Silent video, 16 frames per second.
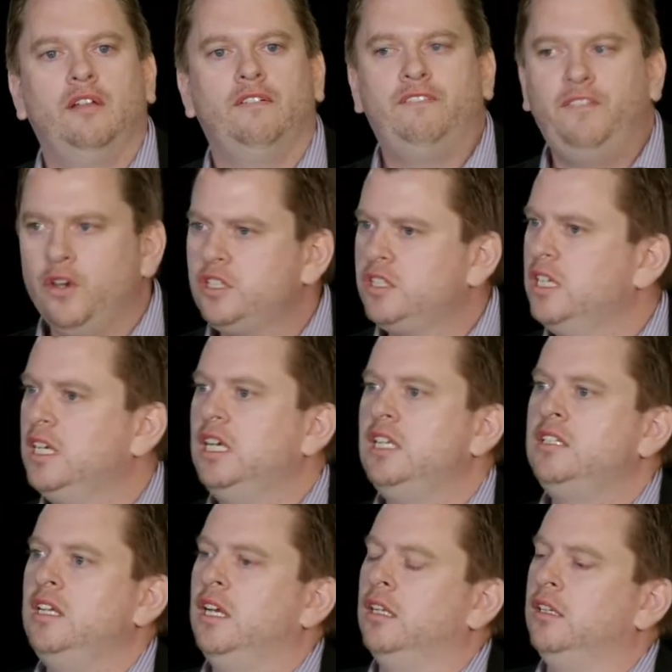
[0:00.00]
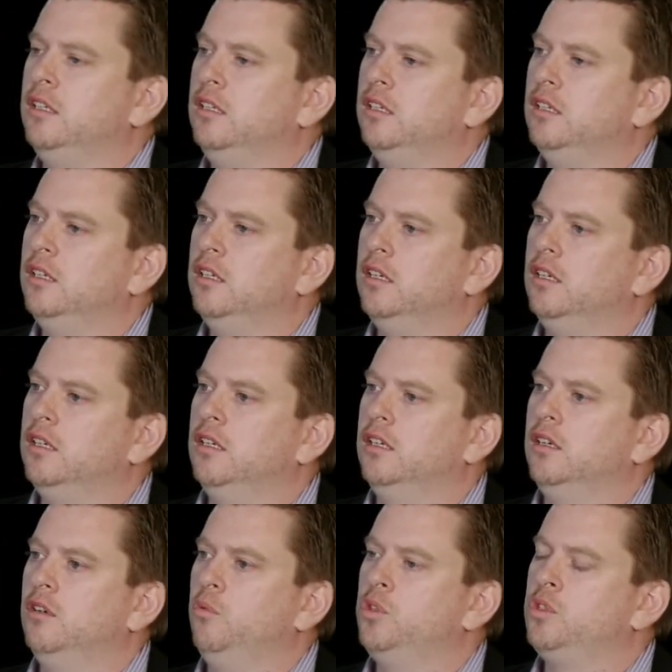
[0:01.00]
First thing he did
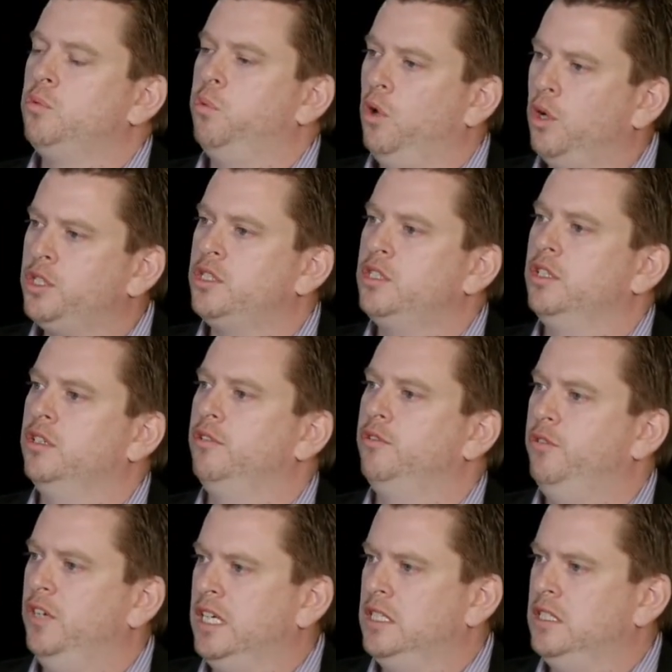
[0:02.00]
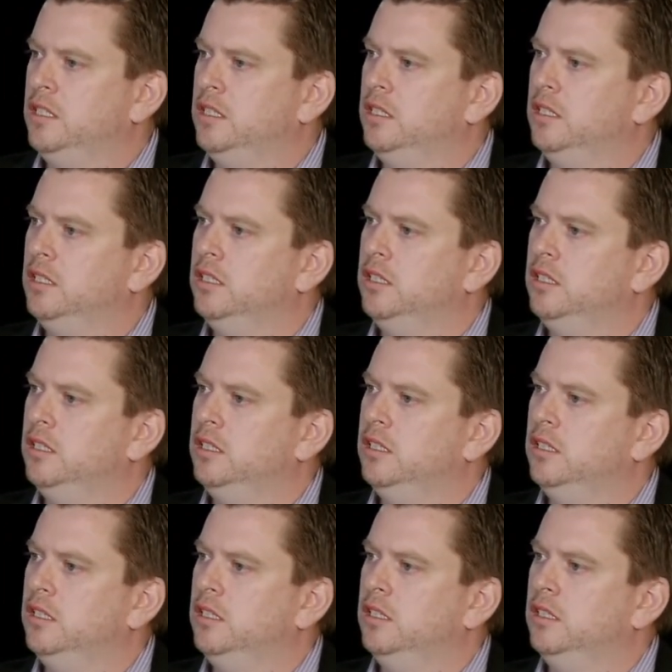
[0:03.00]
was washed feet.
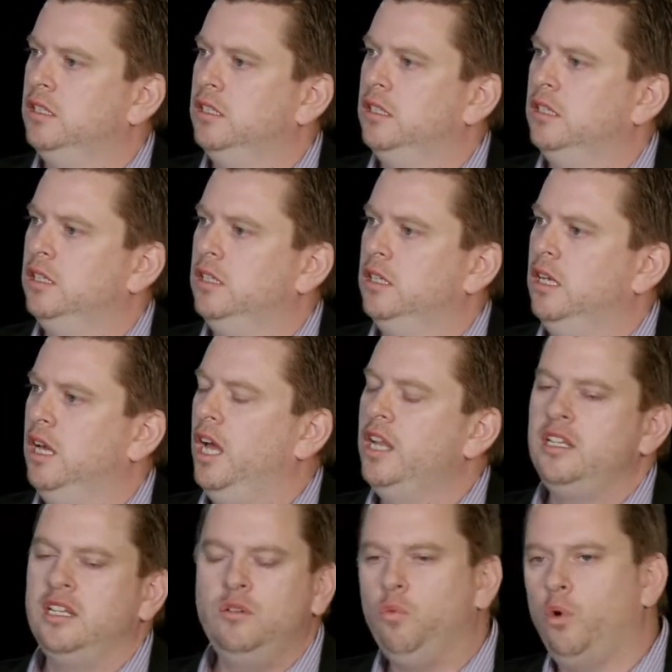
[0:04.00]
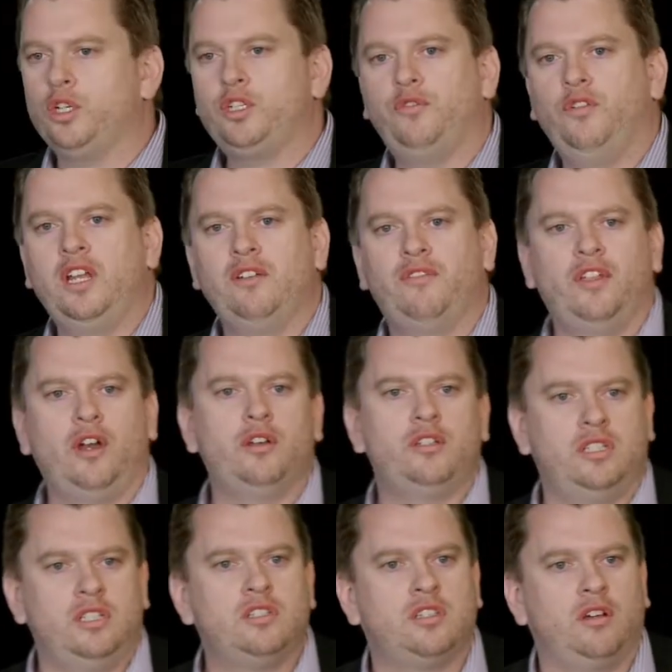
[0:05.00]
And didn't wash feet of
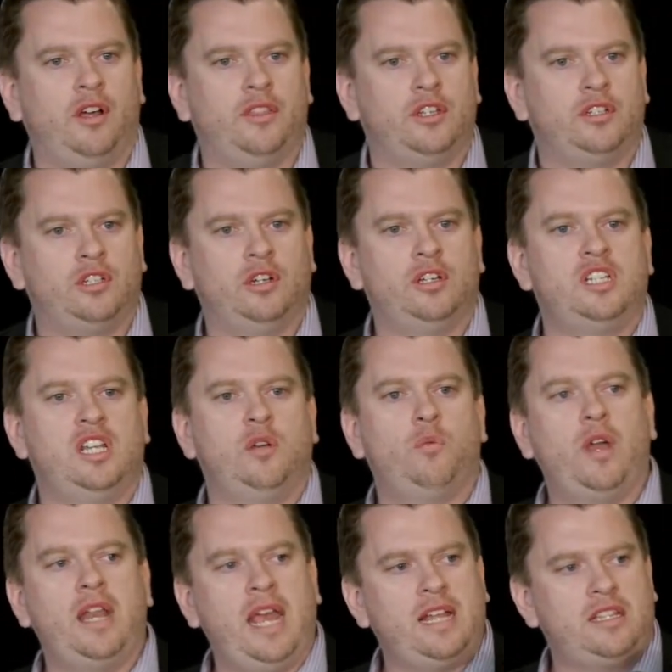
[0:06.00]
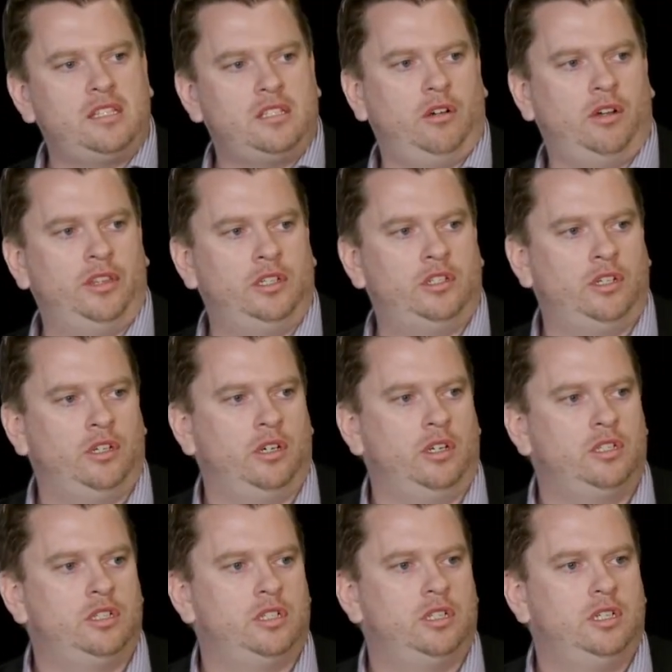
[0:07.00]
those inside the church, he went outside the
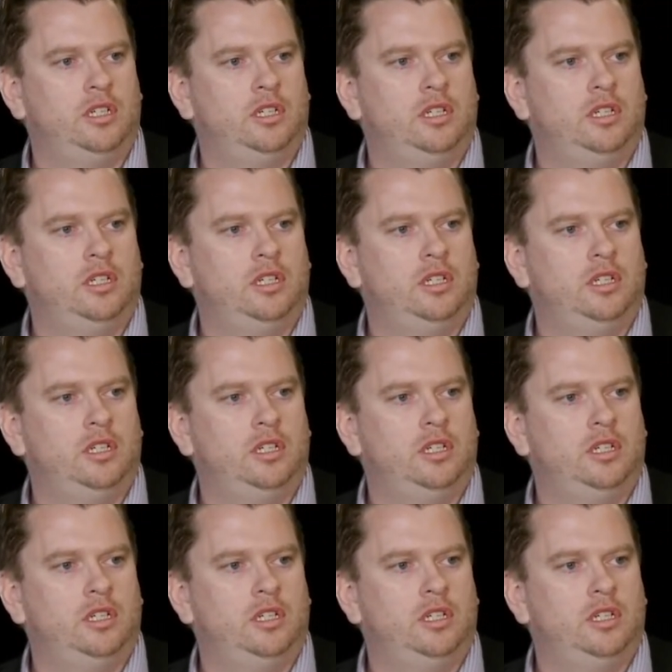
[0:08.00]
church.